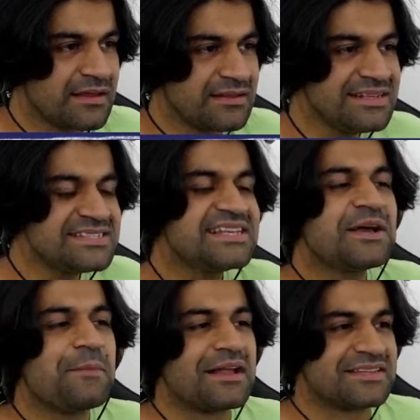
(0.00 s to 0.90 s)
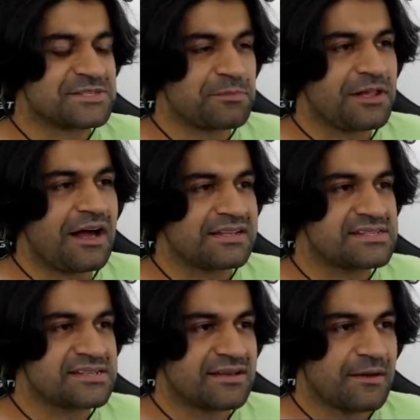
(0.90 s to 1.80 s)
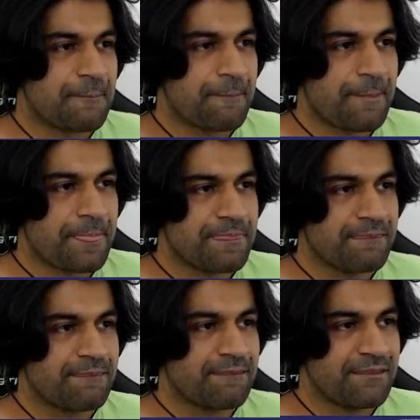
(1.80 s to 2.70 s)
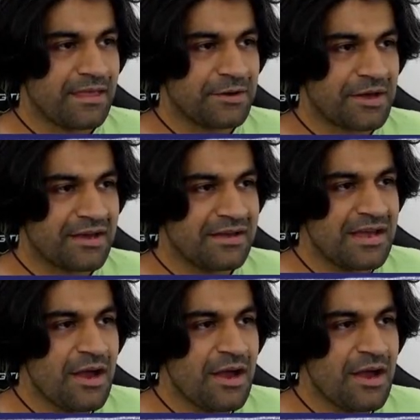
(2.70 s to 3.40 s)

Let's think about this plot. Okay.